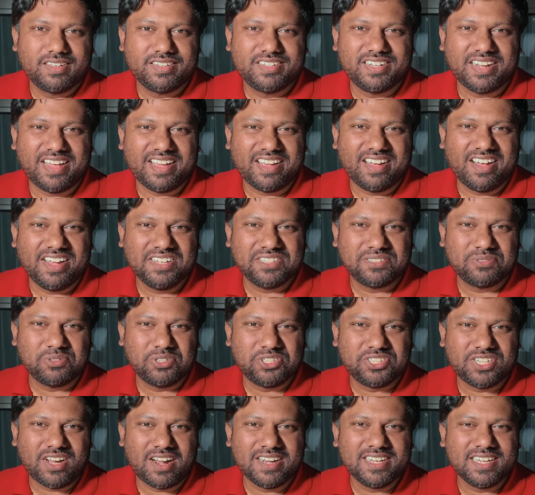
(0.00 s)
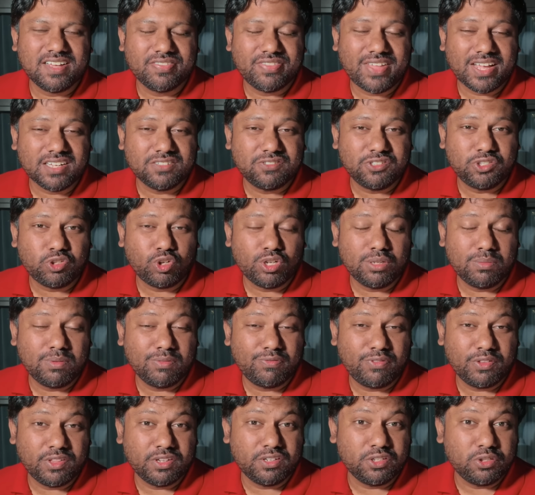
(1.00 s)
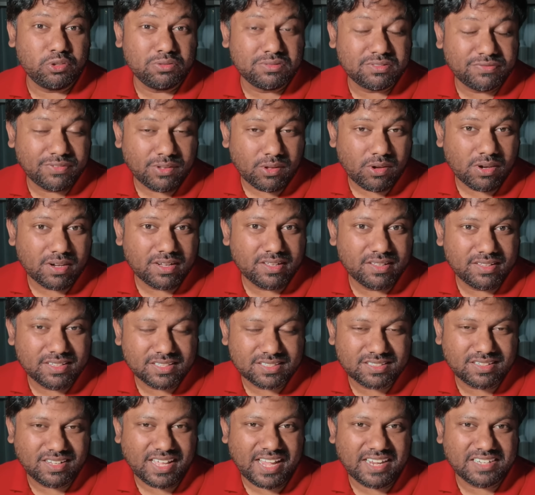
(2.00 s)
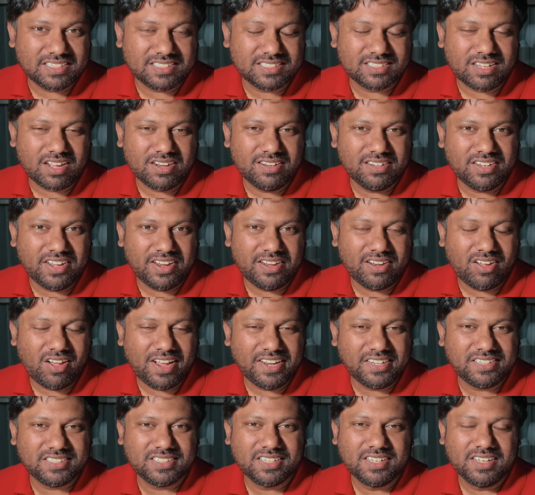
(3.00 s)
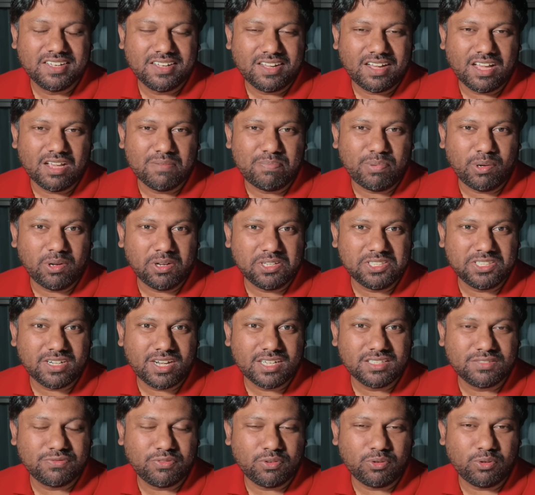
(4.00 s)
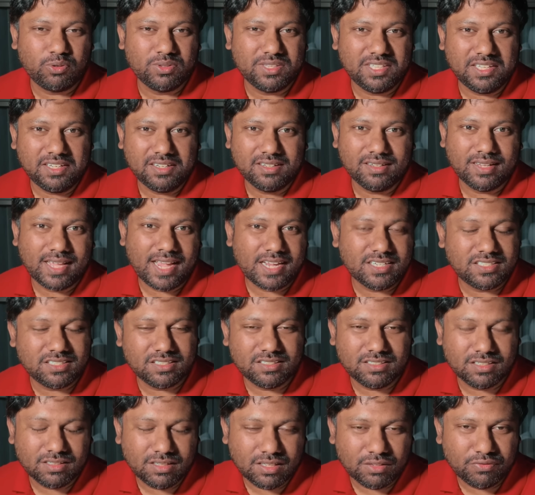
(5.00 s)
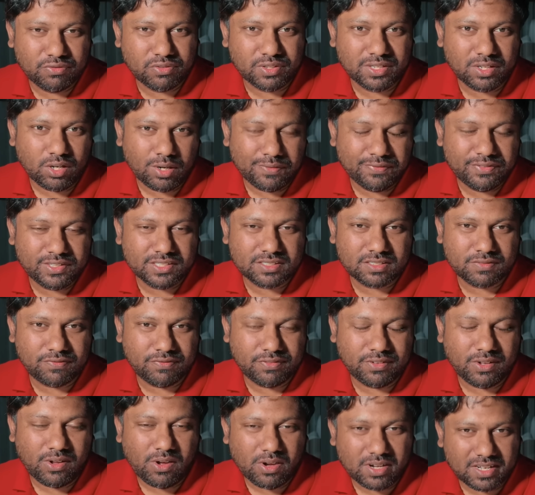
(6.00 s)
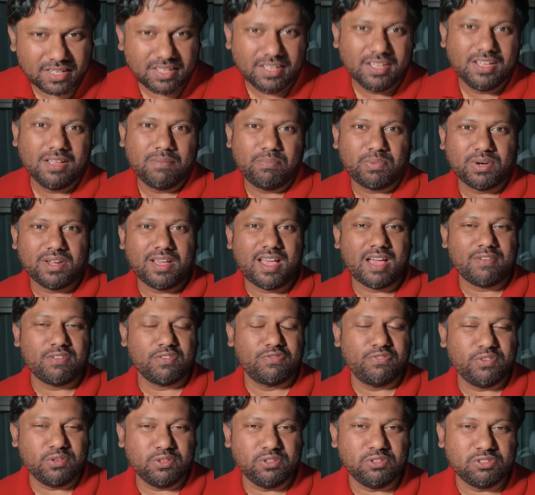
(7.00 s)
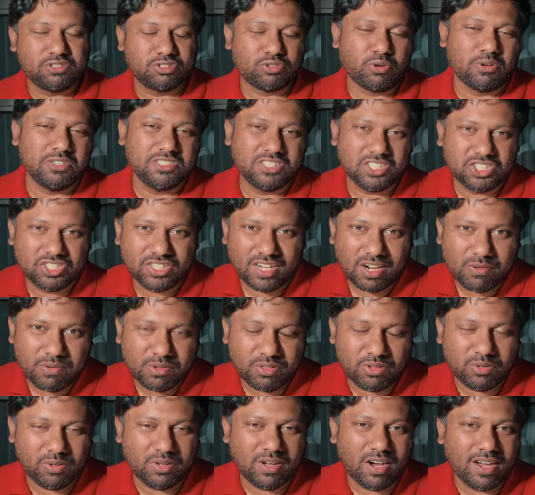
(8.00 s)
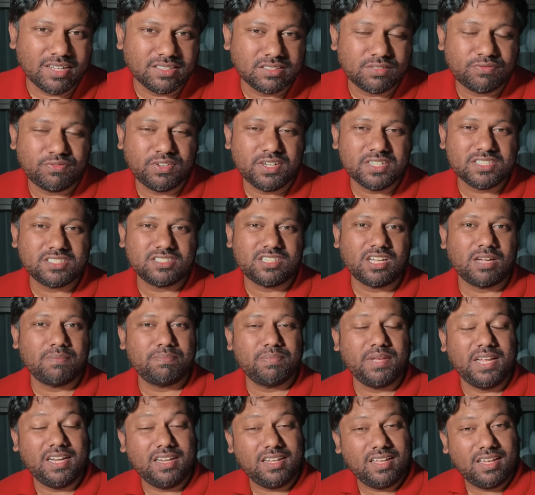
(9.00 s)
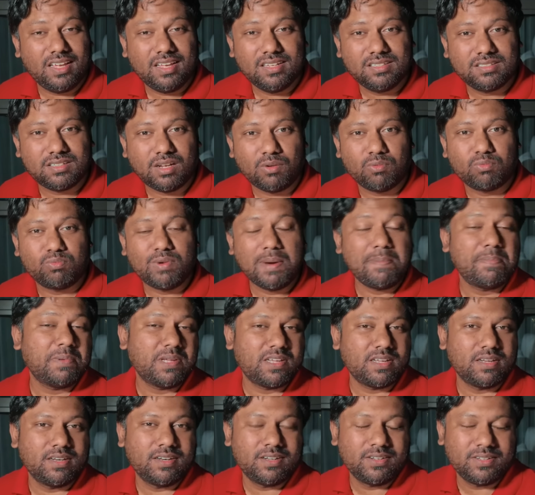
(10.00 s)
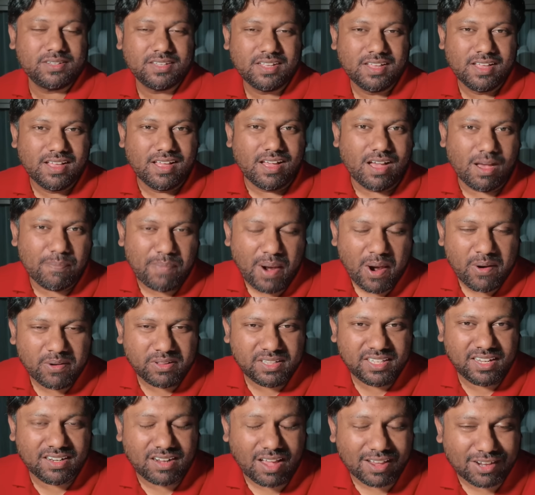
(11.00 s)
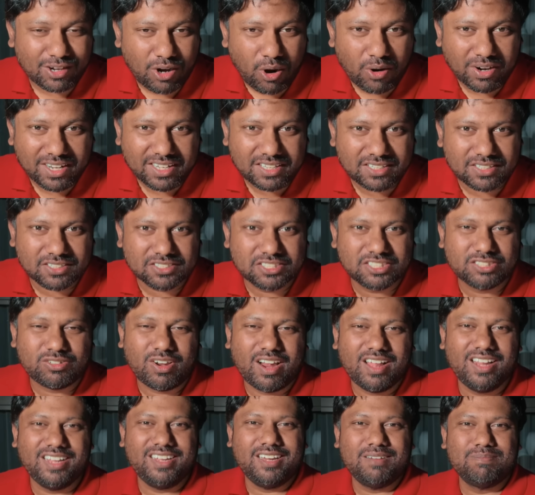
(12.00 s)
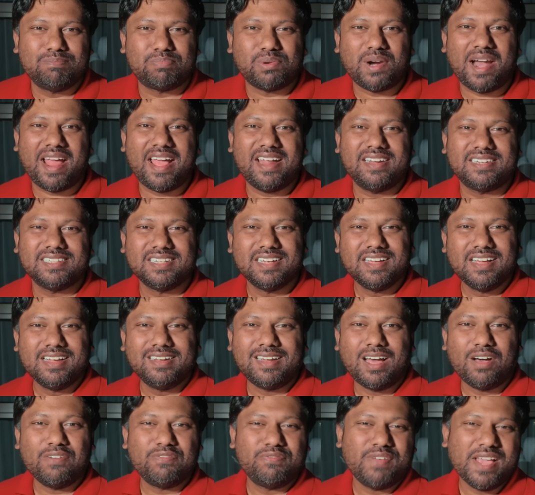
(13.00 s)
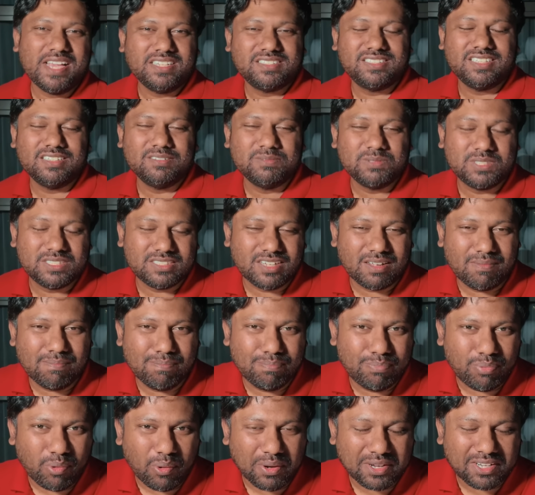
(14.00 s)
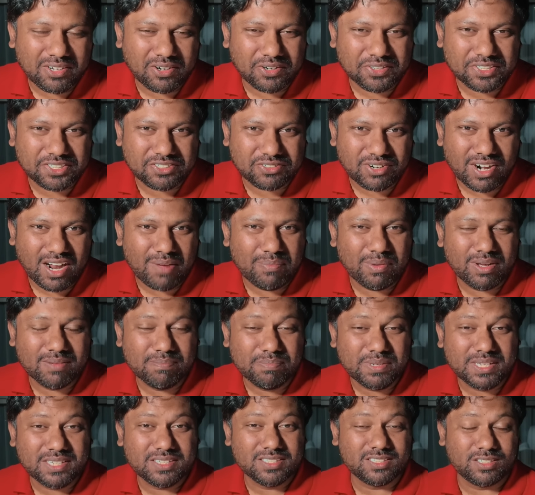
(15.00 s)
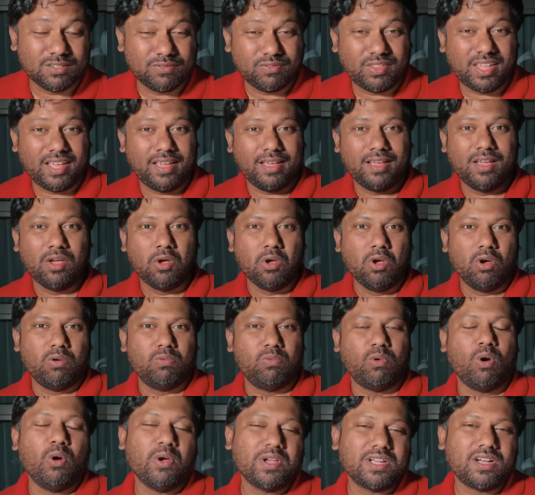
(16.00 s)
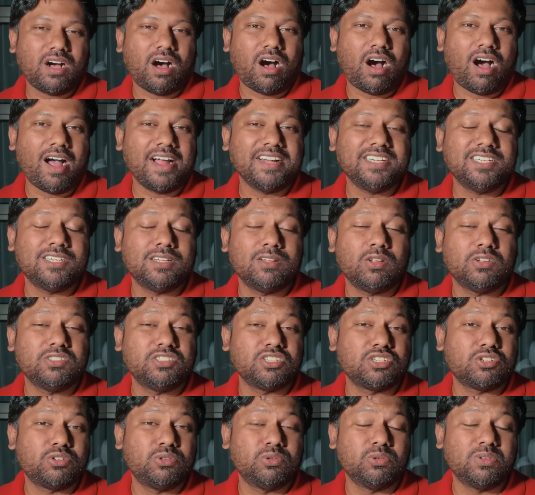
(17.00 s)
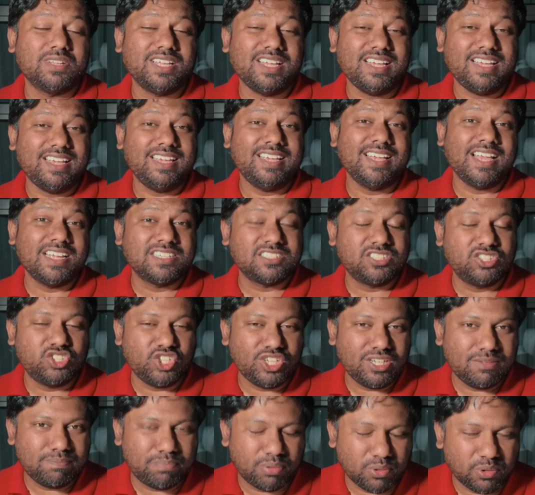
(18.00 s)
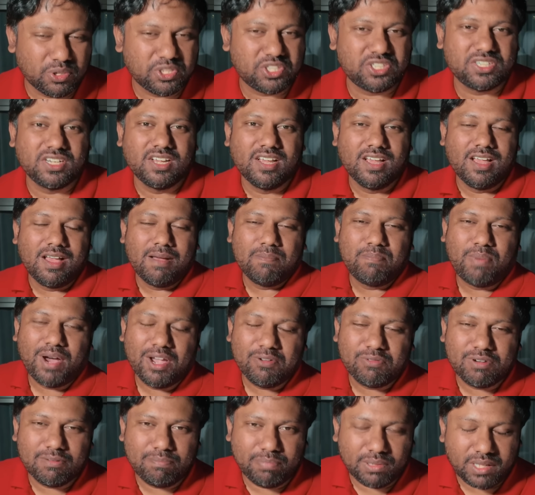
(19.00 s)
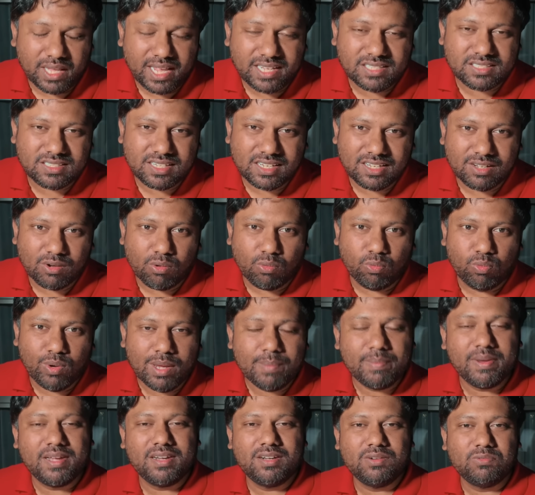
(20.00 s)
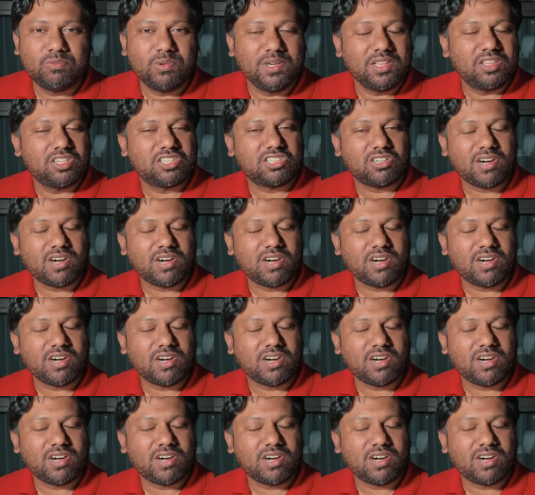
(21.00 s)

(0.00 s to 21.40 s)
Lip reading: G'day guys, Rukshan here. Thanks for joining me for the news vlog this late Sunday night. I apologize for the late delivery of this vlog, but I have a few news stories to share with you guys. First up, it is R.I.P. Gurl, apparently an iconic Australian brand, now facing some boycott drama because of their woke ideological ESG push by replacing women with